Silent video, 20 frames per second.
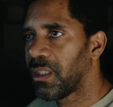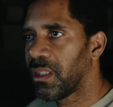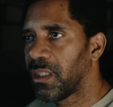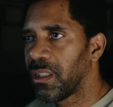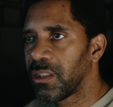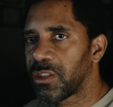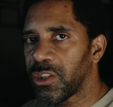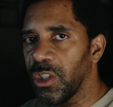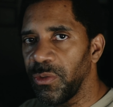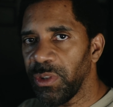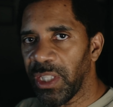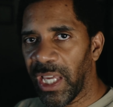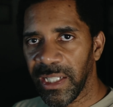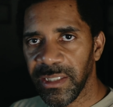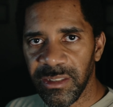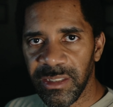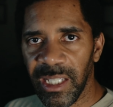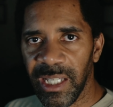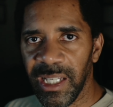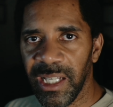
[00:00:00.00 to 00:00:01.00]
So next
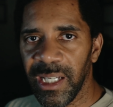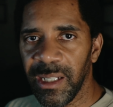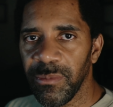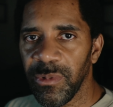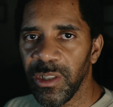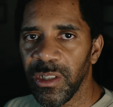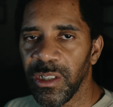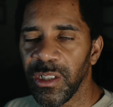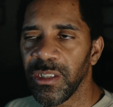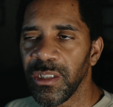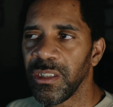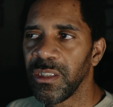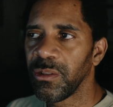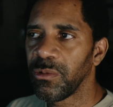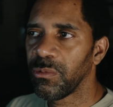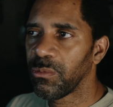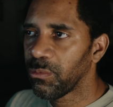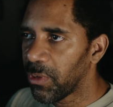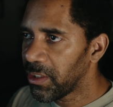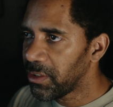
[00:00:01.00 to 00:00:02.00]
time
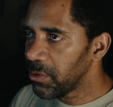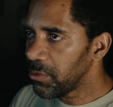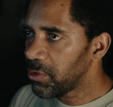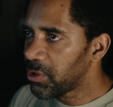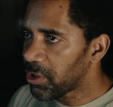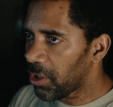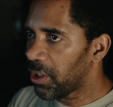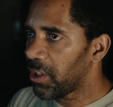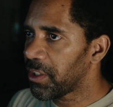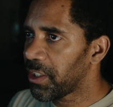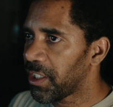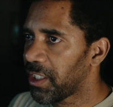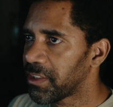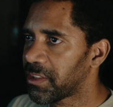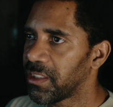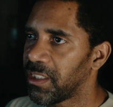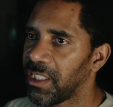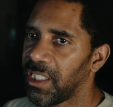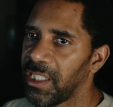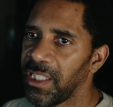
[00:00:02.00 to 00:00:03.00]
when you join us
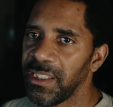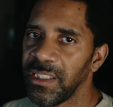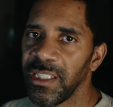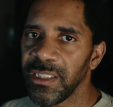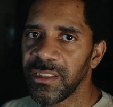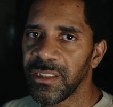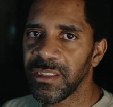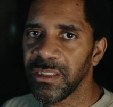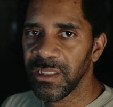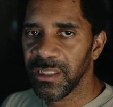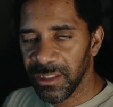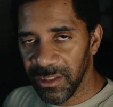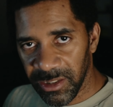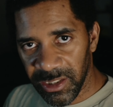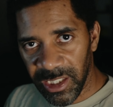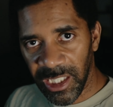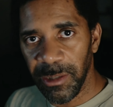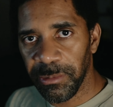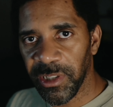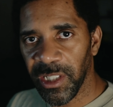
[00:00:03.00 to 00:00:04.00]
in this
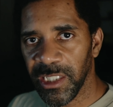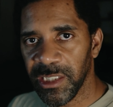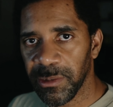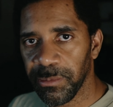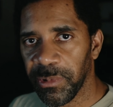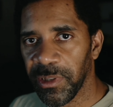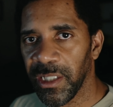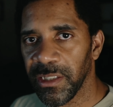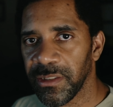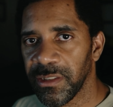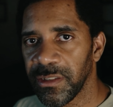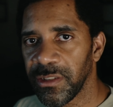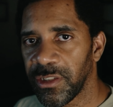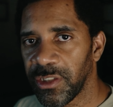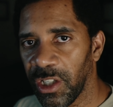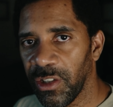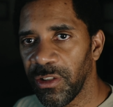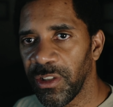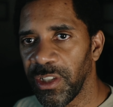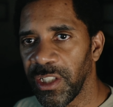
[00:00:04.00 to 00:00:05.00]
C++
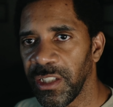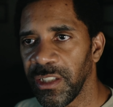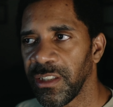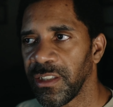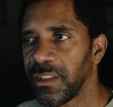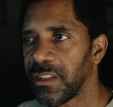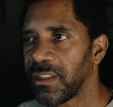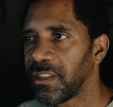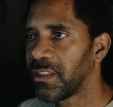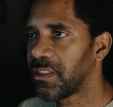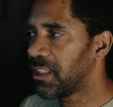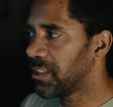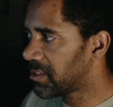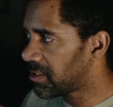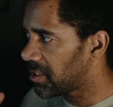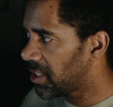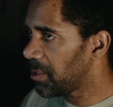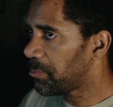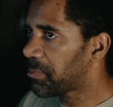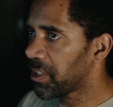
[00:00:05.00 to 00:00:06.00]
journey, this
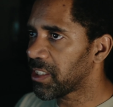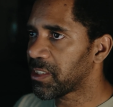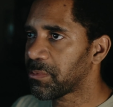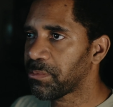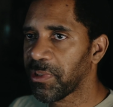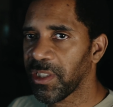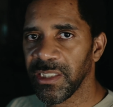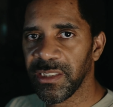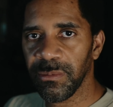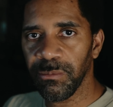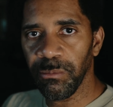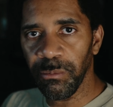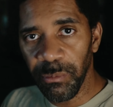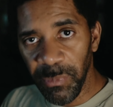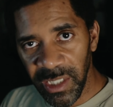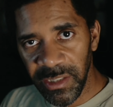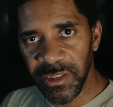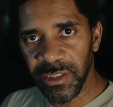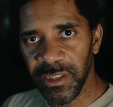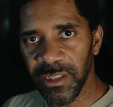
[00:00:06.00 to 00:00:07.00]
C++
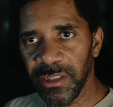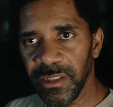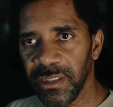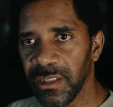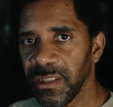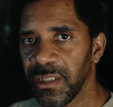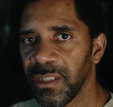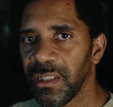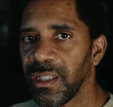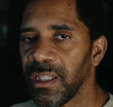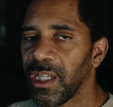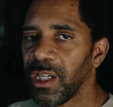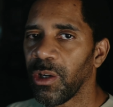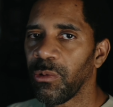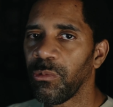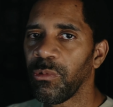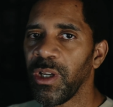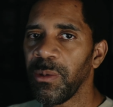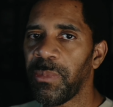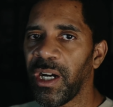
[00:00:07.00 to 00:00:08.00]
mission,
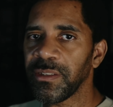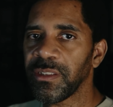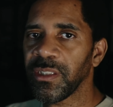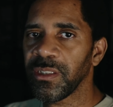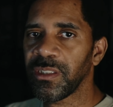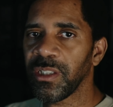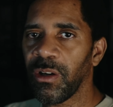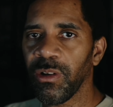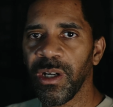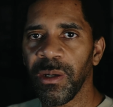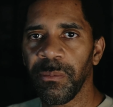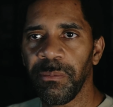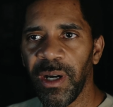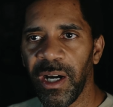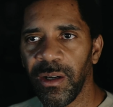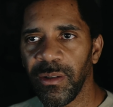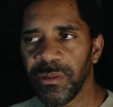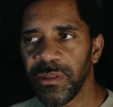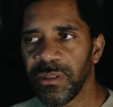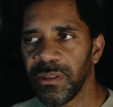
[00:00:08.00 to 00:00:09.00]
we're about to talk
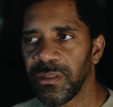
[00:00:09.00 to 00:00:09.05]
about